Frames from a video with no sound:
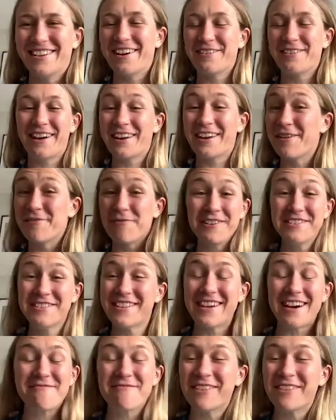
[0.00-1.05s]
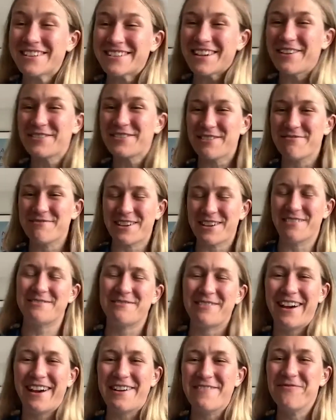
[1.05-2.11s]
I wonder that myself sometimes,
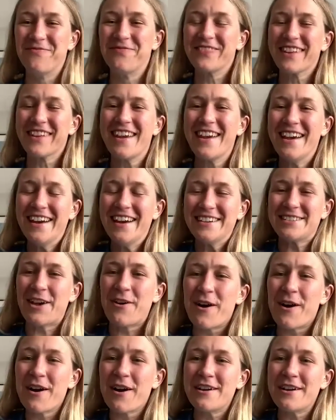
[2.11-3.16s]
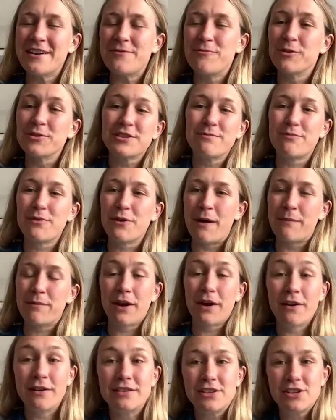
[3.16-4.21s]
but so I wasn't brought up
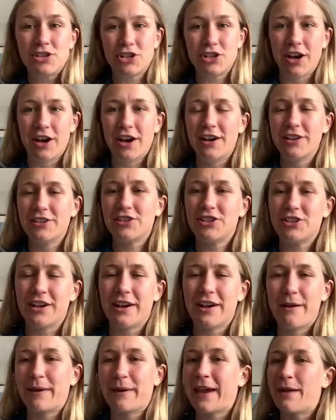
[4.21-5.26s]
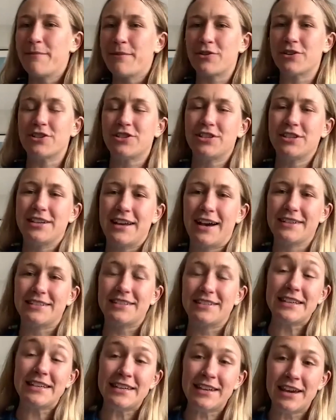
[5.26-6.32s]
going to church. I became a Christian as a
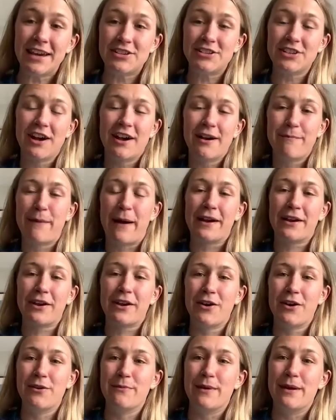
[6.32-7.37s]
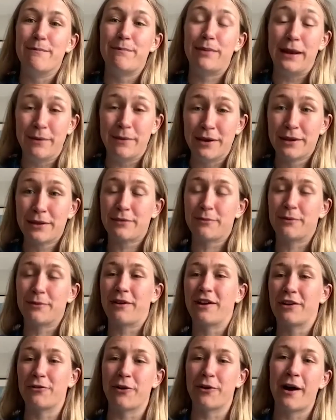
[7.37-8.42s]
teenager back home in Plymouth, where
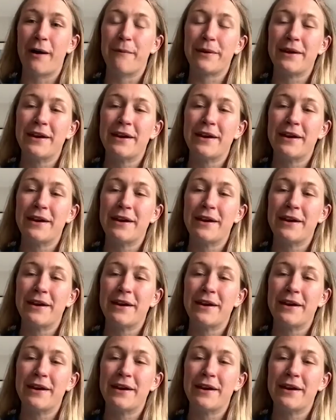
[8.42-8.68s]
I grew up.